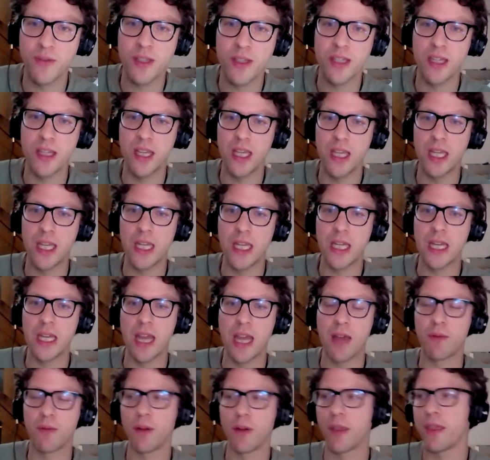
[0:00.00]
seen
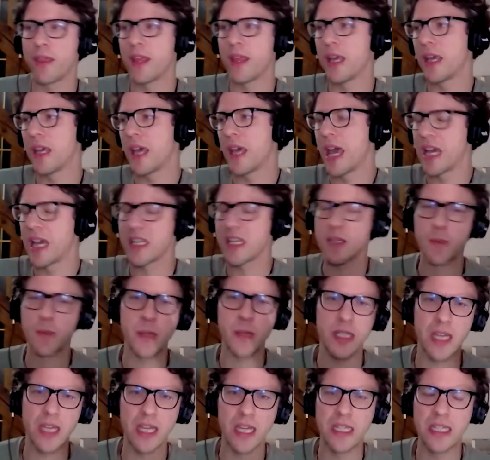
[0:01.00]
everything
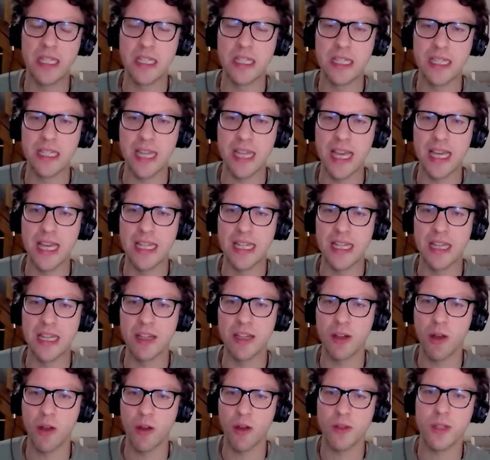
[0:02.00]
expedited
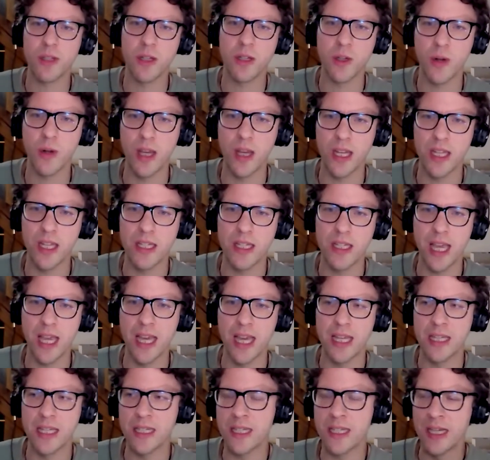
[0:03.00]
and concentrated
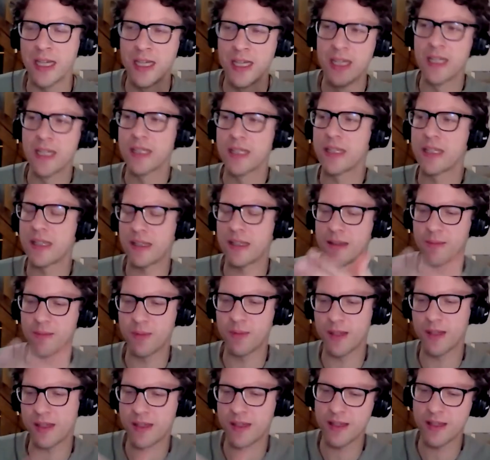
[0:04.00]
and
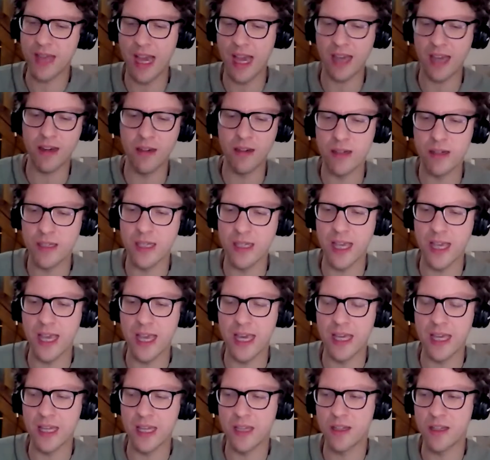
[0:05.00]
staggered
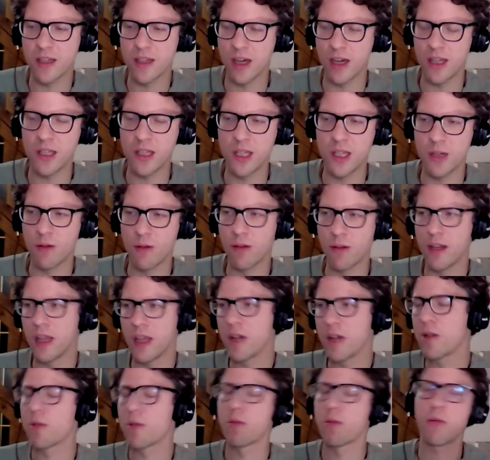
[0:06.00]
and done to an
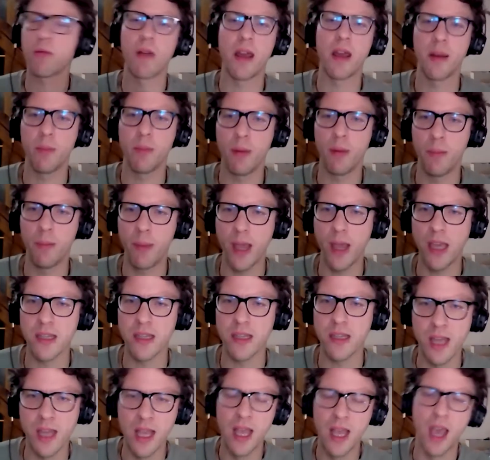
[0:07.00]
incredible
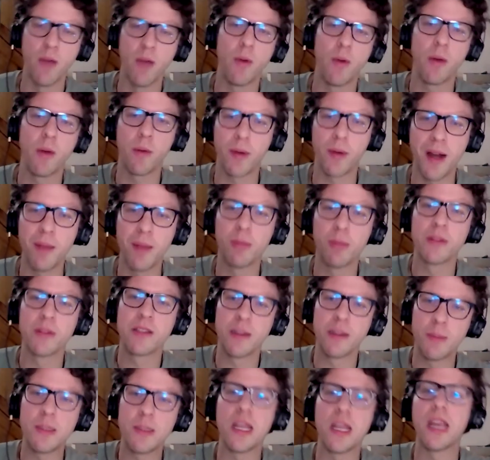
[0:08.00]
pace. And we were able
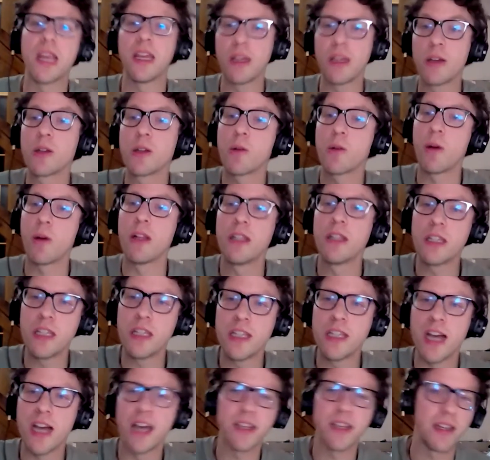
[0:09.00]
to obtain good quality
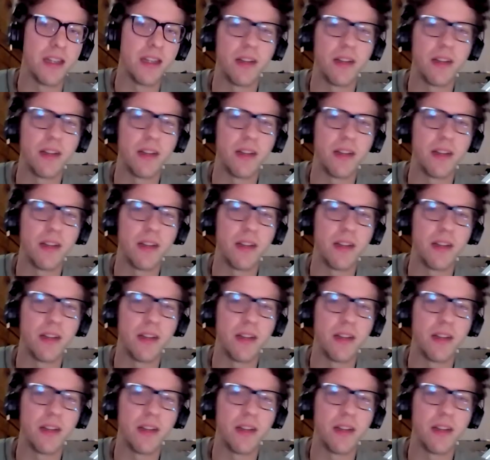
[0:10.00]
data